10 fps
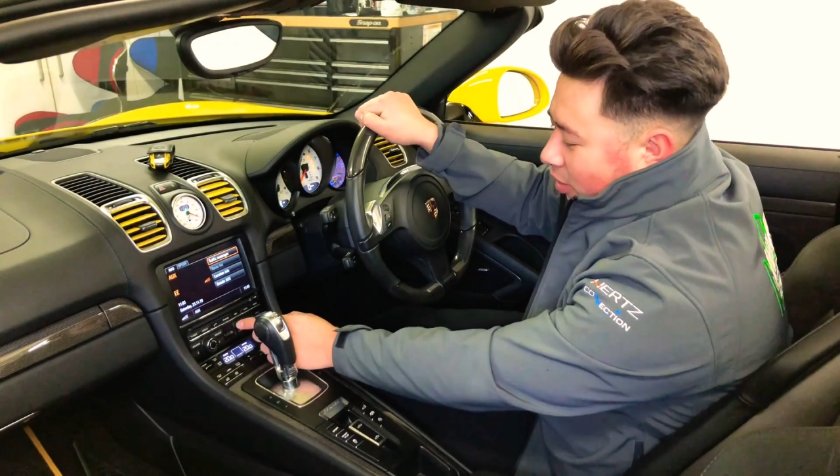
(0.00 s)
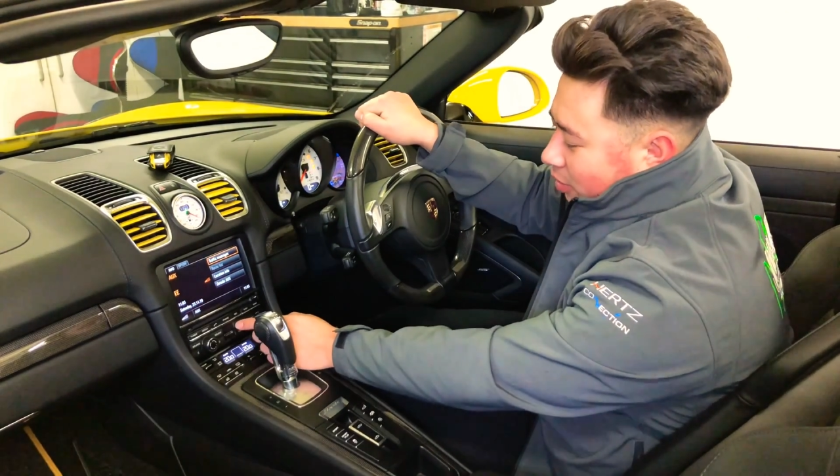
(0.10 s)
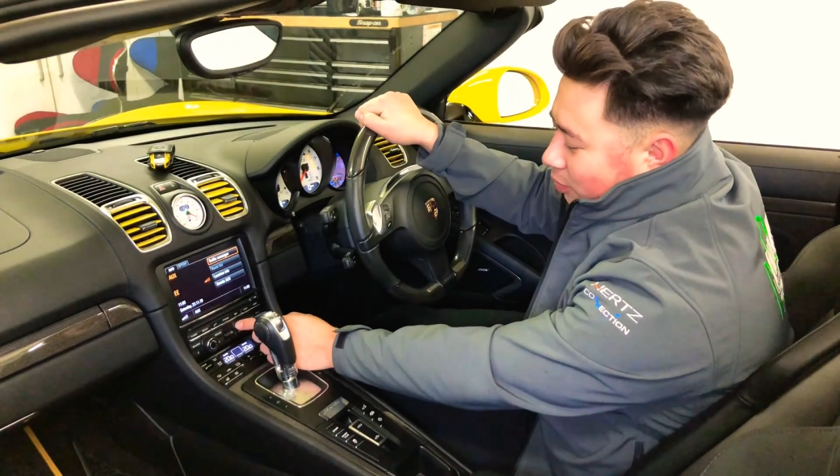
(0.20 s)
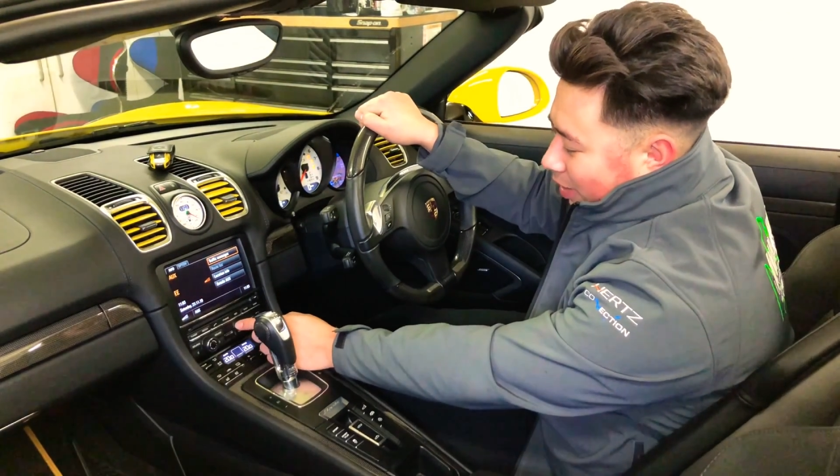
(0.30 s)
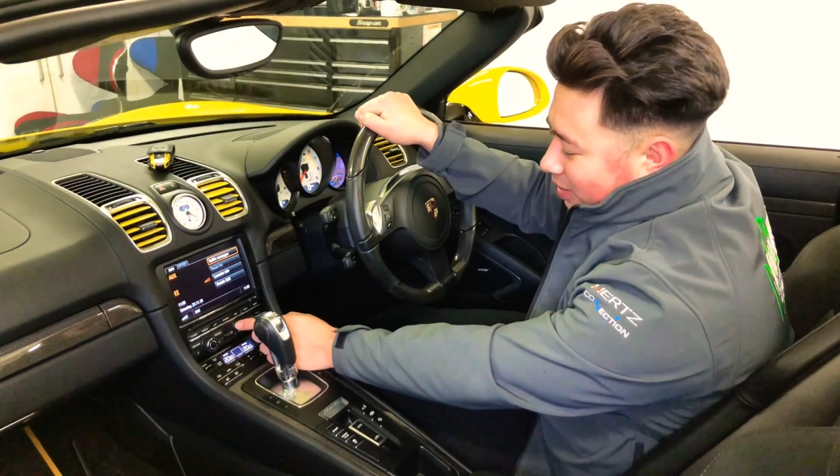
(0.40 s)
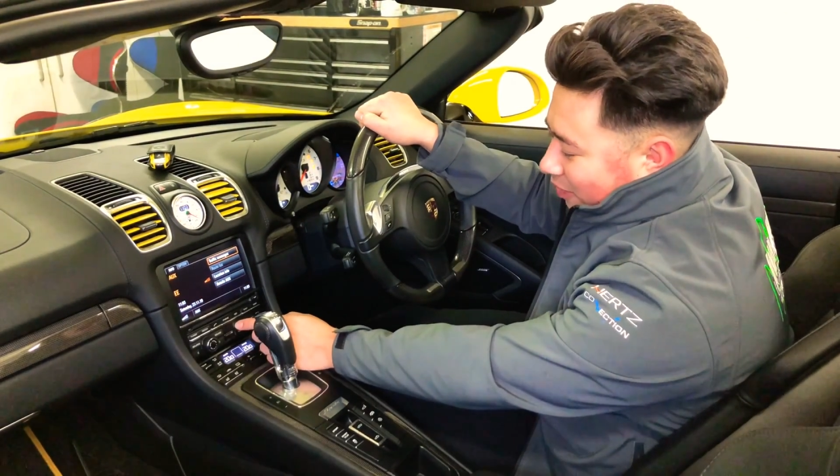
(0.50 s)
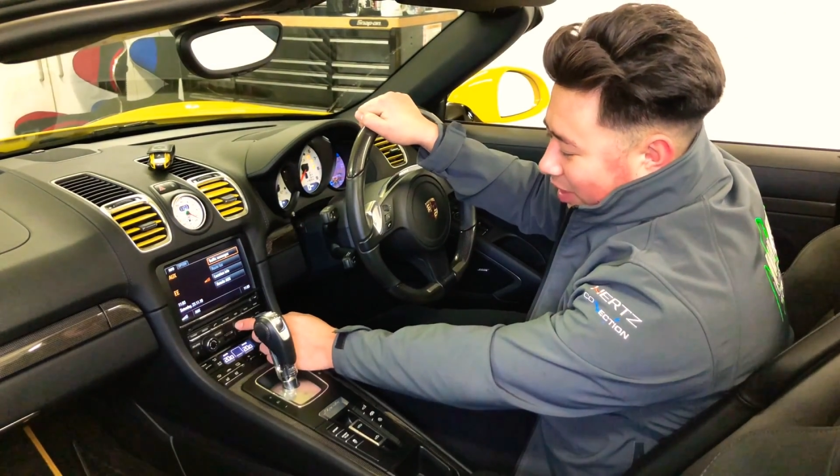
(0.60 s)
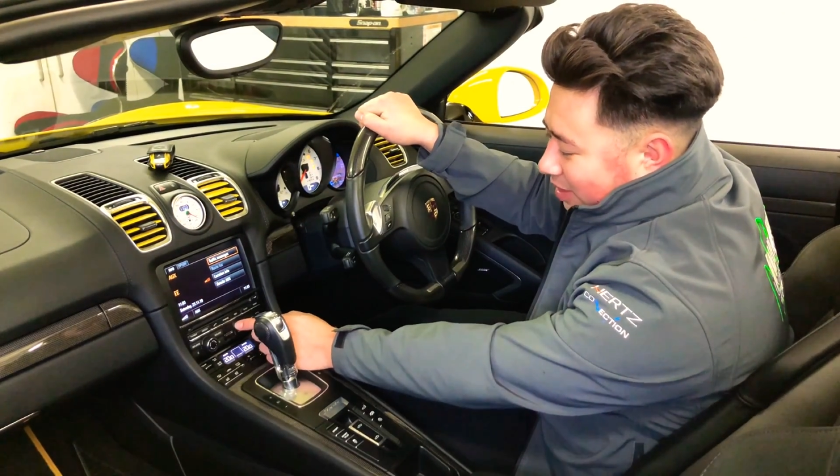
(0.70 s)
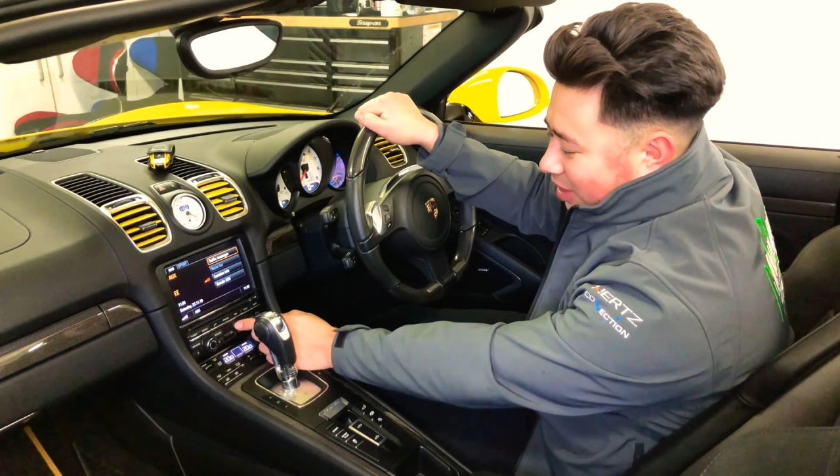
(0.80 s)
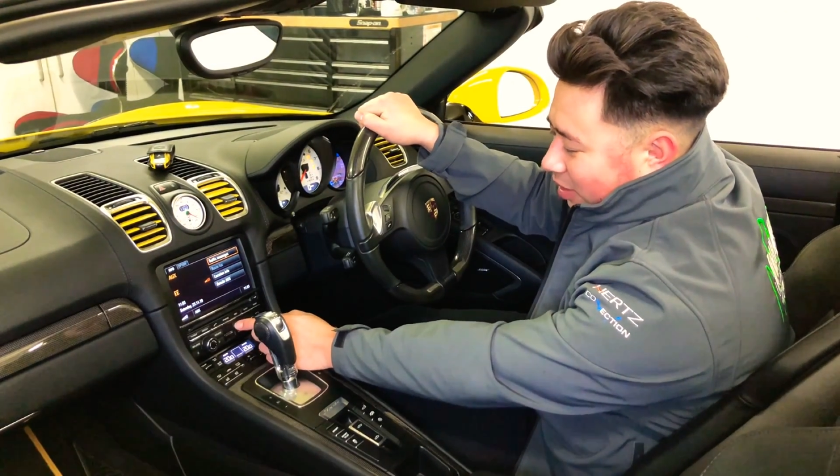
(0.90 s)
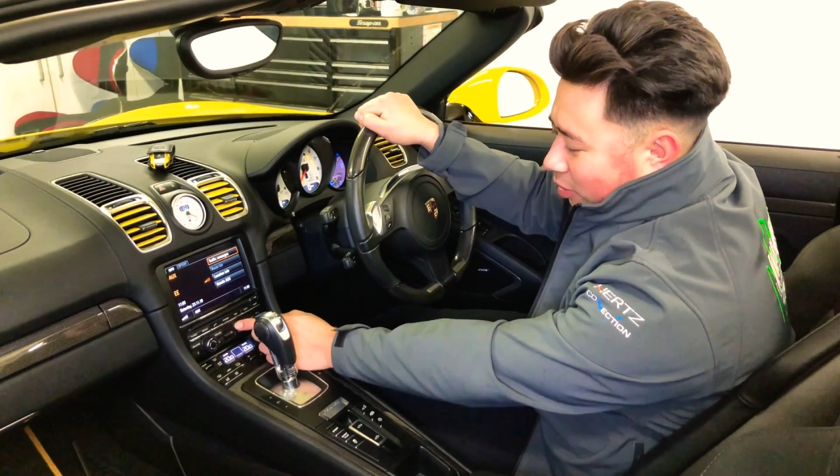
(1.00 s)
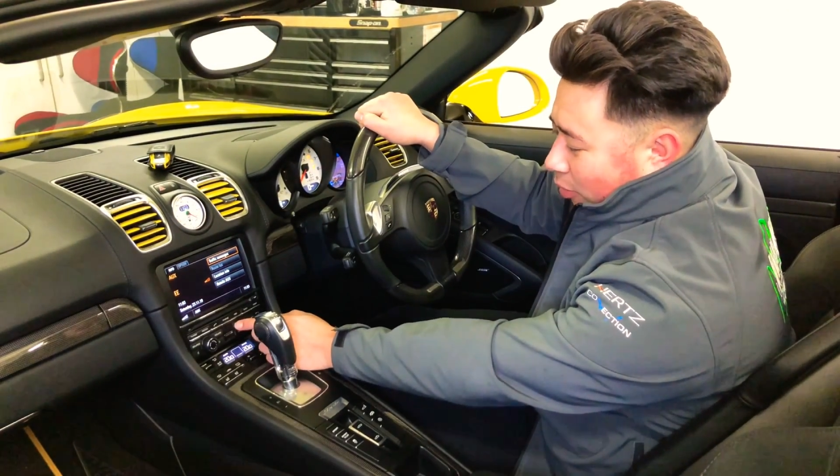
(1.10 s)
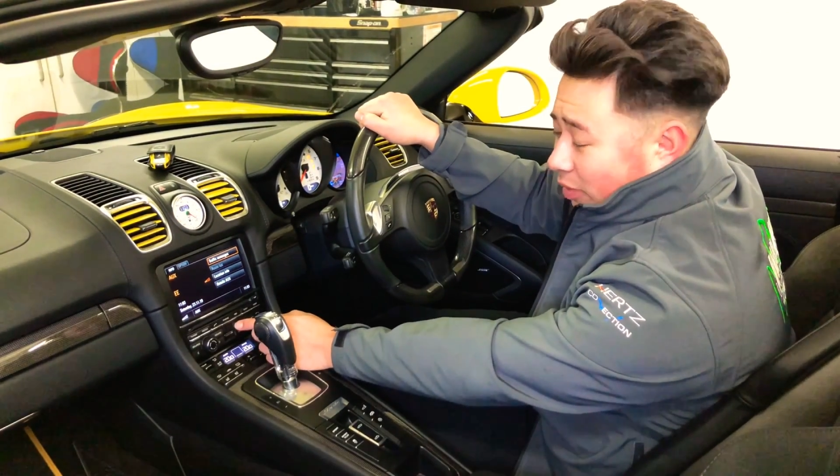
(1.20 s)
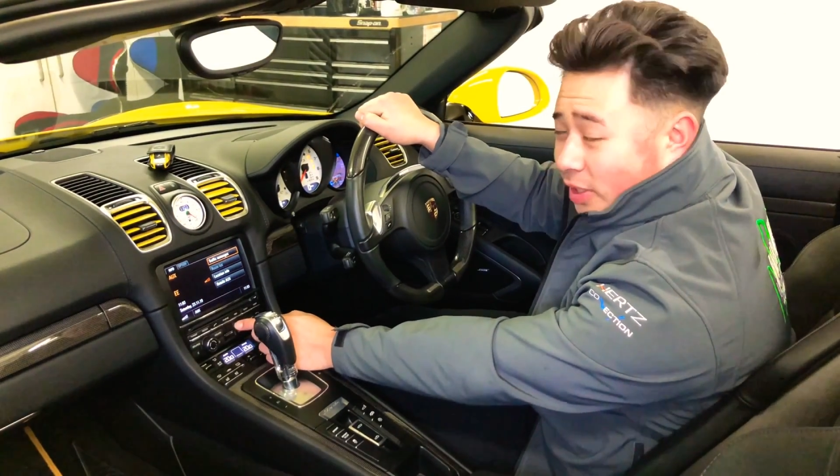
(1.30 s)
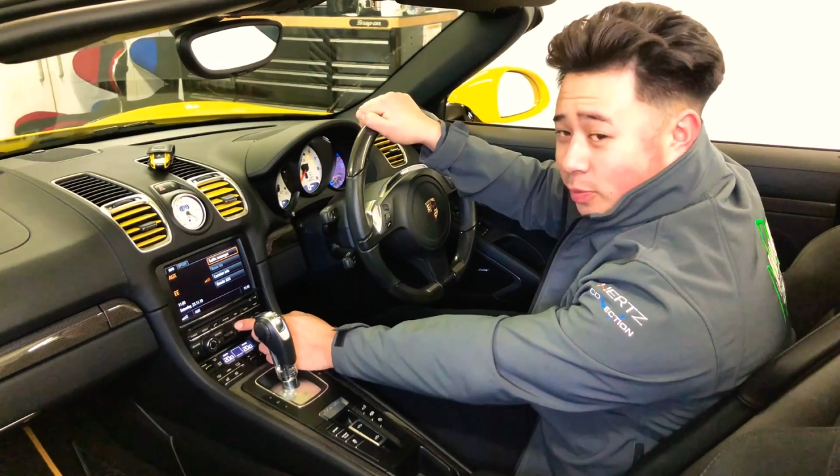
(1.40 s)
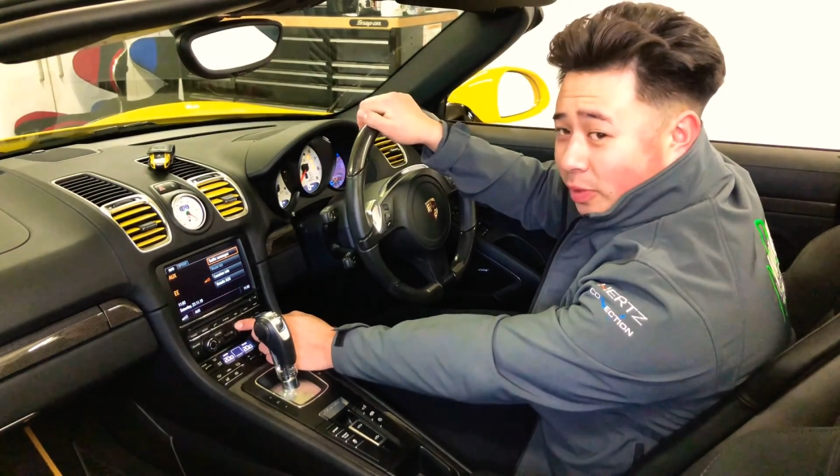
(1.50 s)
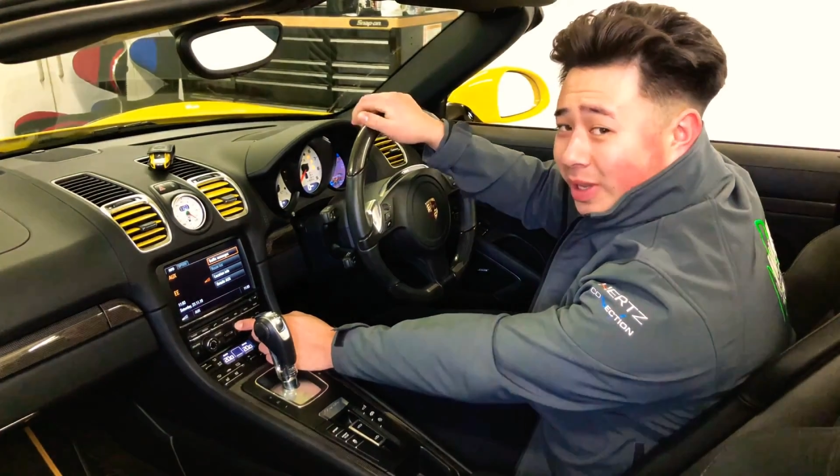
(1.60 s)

To activate it, you hold this one